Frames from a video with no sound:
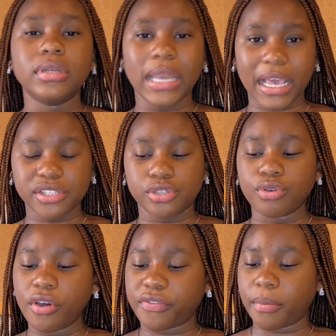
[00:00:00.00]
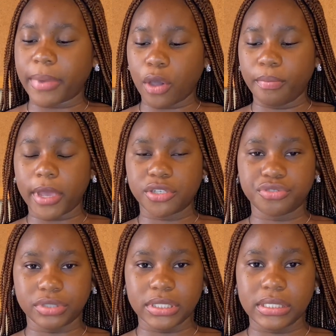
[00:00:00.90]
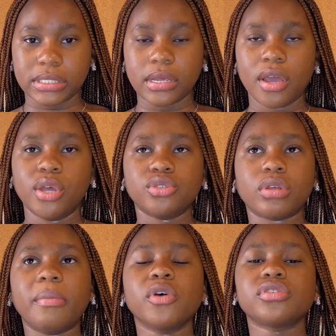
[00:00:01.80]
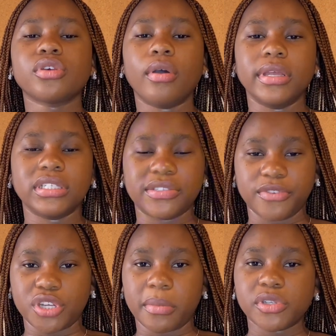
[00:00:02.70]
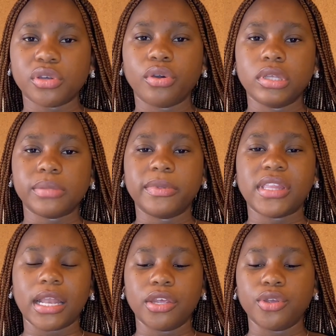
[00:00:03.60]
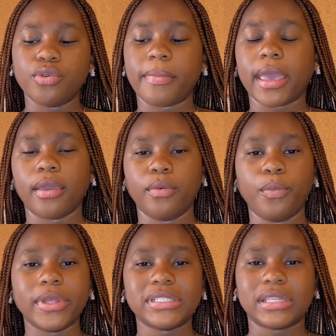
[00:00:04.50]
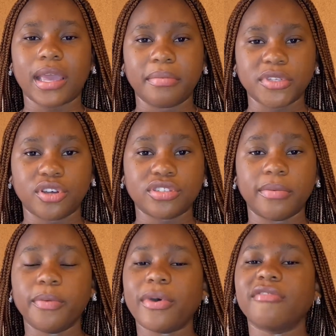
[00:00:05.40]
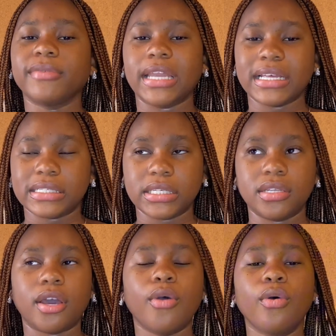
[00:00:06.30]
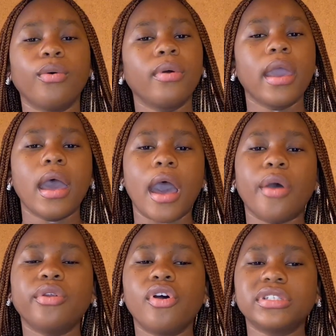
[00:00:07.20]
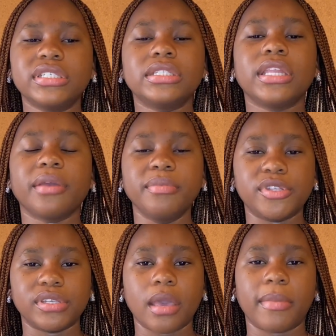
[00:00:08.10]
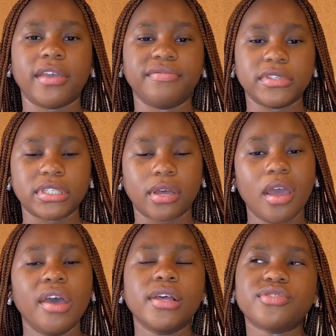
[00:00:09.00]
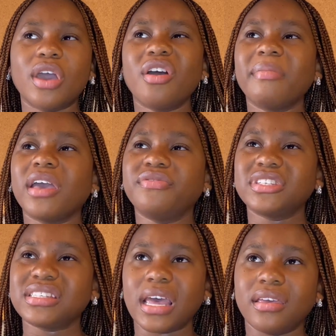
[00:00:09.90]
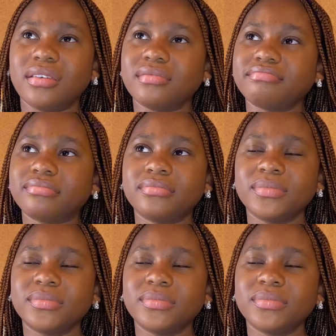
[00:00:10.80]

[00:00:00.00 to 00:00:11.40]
next you go for biometrics so i'm also in this video i'm also going to be telling you my wait times because some people have been asking that oh how long did it take me to get my visa so i got my visa in